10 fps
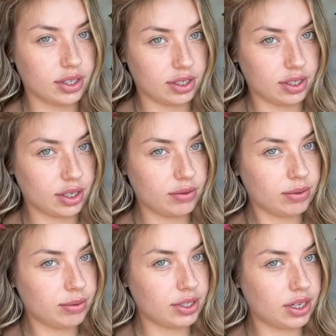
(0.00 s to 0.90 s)
Start
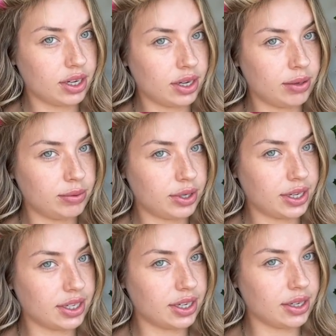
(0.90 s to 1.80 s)
from the top,
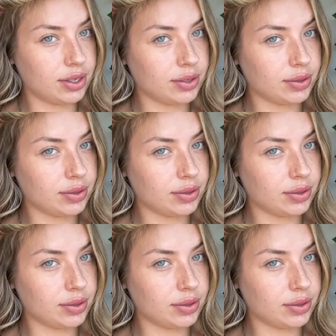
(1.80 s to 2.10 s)
drag down.